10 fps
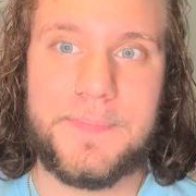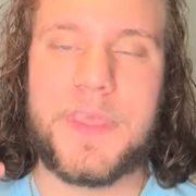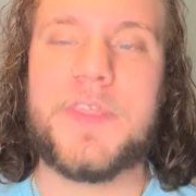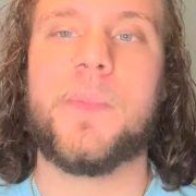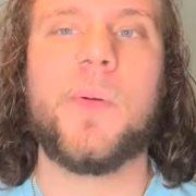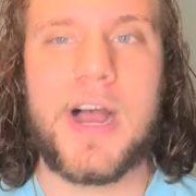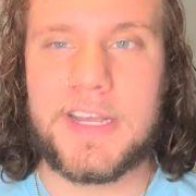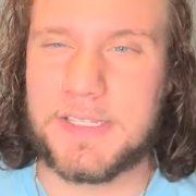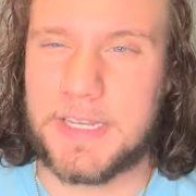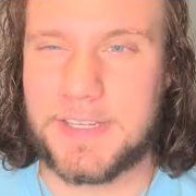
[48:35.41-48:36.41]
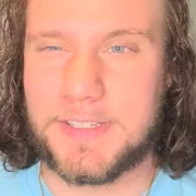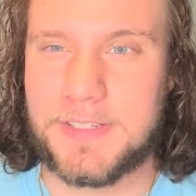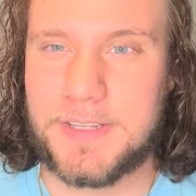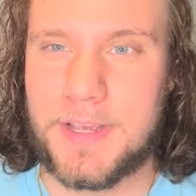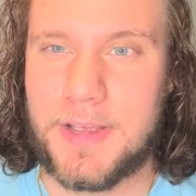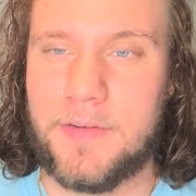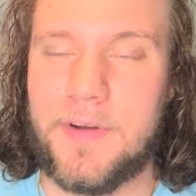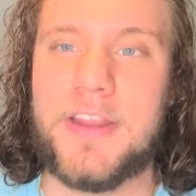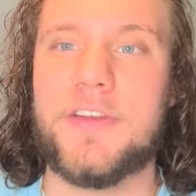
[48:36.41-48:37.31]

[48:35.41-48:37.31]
in the process, right?